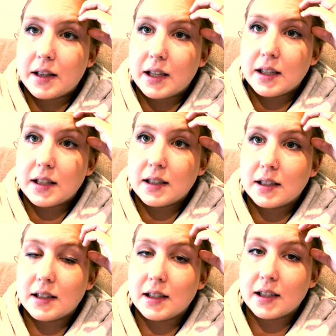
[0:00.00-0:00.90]
I like,
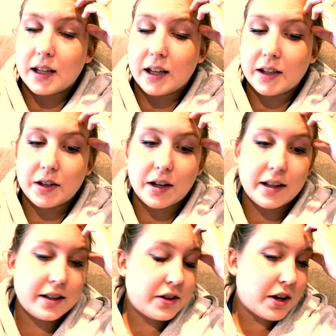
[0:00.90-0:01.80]
I, I
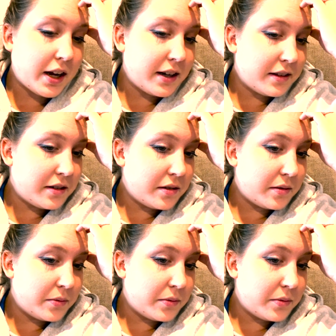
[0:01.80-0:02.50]
like cried a little,